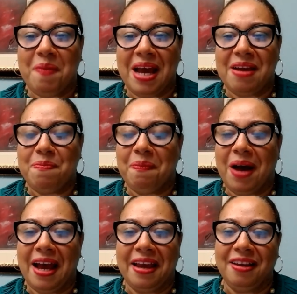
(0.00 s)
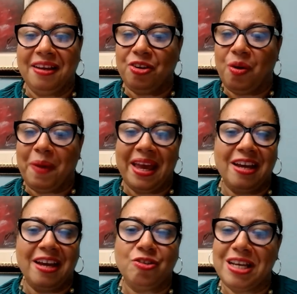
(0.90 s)
my
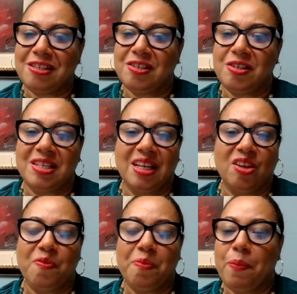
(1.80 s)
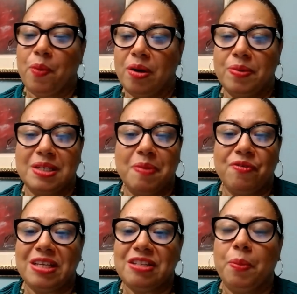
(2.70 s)
hairdressers. I love my barbers, my
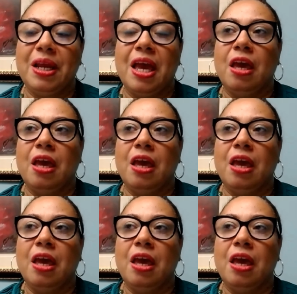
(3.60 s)
restaurant, but